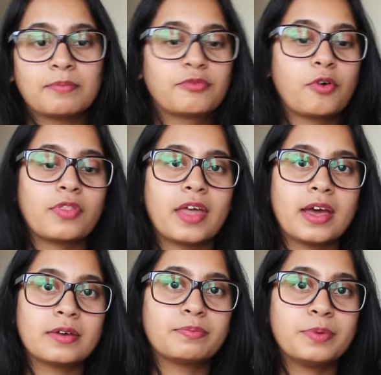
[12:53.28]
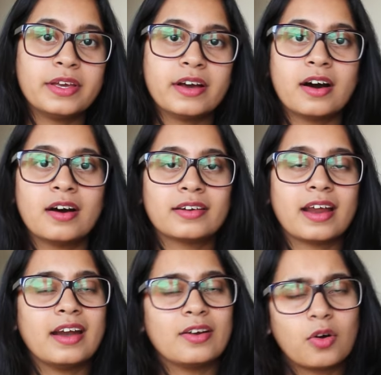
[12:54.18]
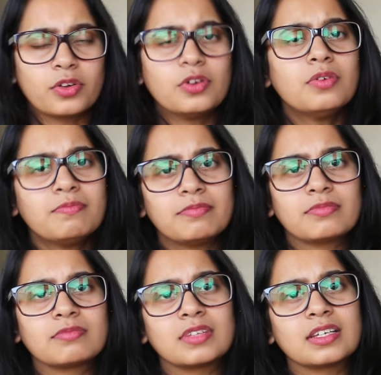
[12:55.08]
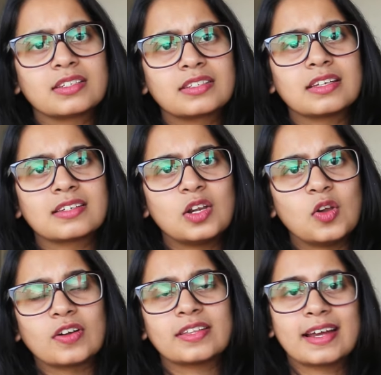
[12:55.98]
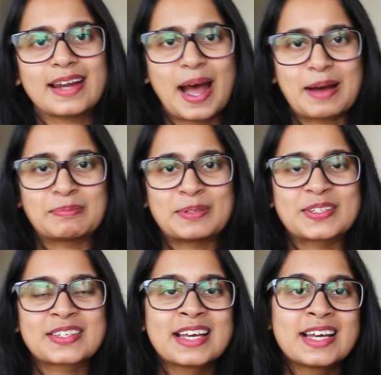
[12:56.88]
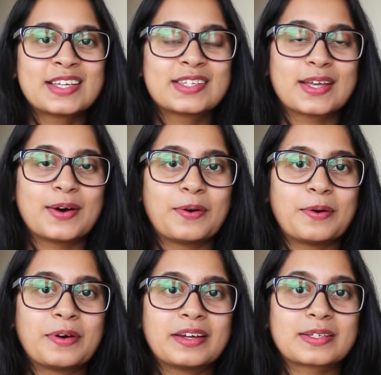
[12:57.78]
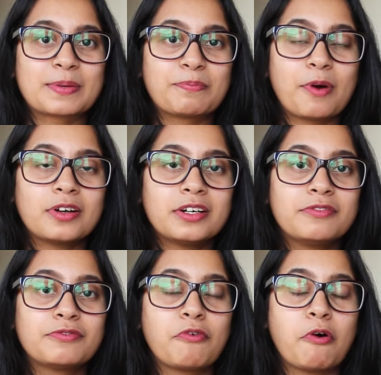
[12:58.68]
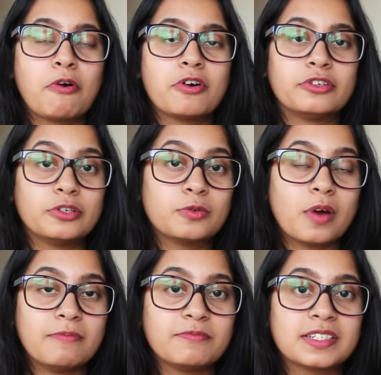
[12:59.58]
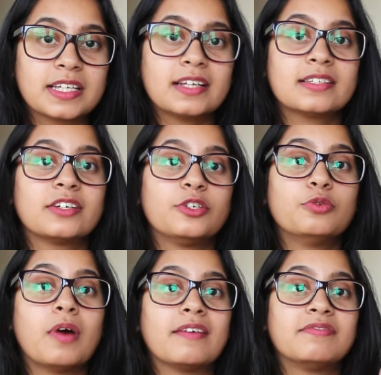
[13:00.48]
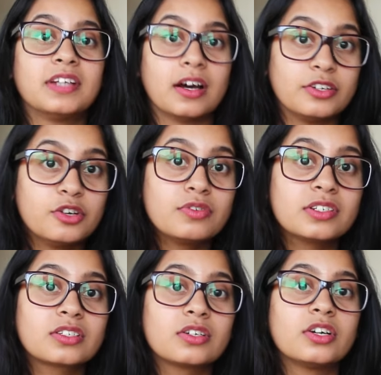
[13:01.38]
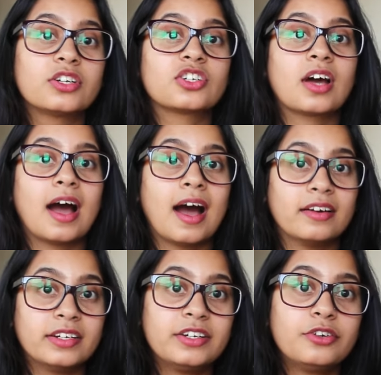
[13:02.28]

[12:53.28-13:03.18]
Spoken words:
for their PR, and you know, there's a lot that happens. So it is important for you to emphasize that you have done your research. How did